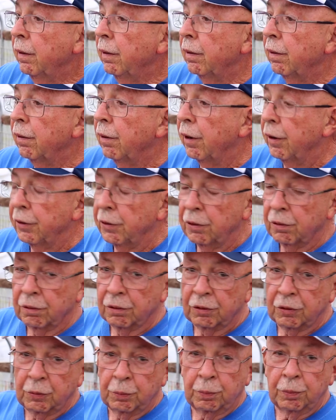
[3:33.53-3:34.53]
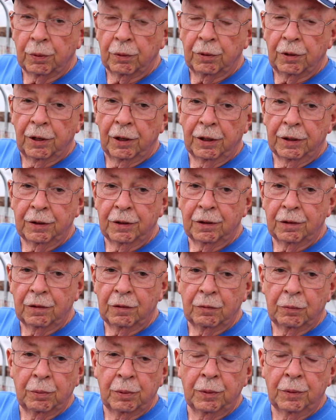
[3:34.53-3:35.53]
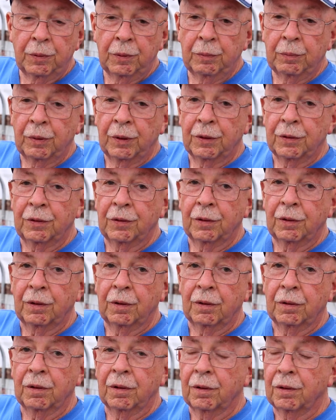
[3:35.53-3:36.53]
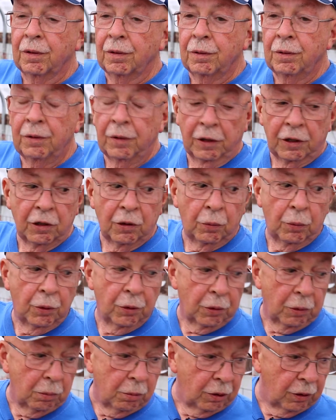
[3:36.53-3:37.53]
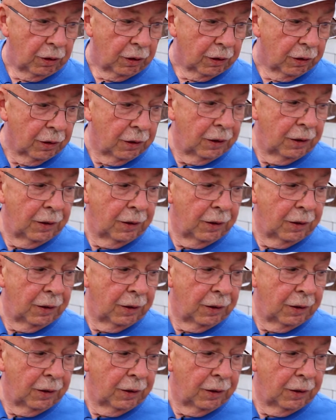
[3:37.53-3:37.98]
They're not nearly as productive, but they get really big,